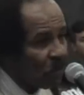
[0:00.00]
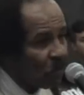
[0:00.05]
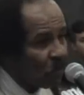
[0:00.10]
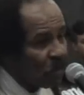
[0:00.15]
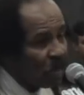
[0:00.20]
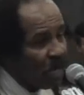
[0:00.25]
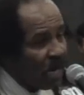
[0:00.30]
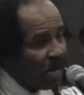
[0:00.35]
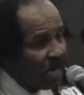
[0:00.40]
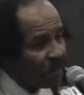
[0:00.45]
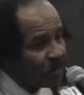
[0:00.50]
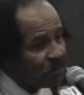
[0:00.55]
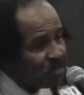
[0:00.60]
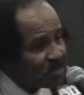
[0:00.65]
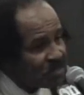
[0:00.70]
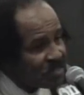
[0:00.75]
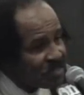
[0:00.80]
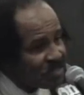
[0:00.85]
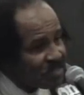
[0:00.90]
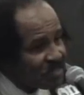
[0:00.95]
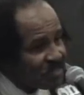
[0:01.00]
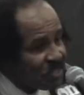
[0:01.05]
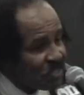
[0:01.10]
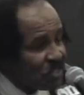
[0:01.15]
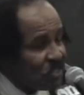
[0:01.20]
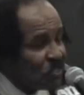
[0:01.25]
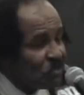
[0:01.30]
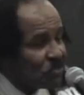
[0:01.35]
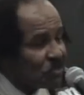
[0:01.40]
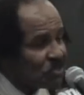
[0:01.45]
where our business in the
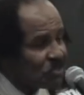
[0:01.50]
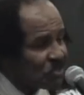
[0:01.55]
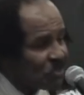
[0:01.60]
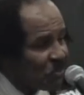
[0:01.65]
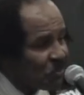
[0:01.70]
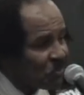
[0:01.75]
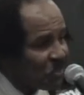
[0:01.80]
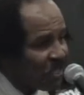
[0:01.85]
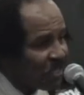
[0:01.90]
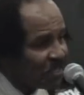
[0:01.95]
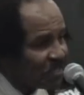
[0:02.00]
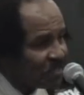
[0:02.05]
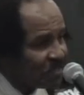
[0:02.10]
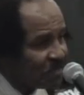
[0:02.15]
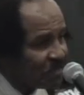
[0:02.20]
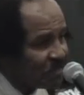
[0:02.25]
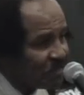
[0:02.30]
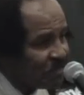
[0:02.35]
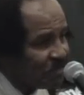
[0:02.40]
Hill is located.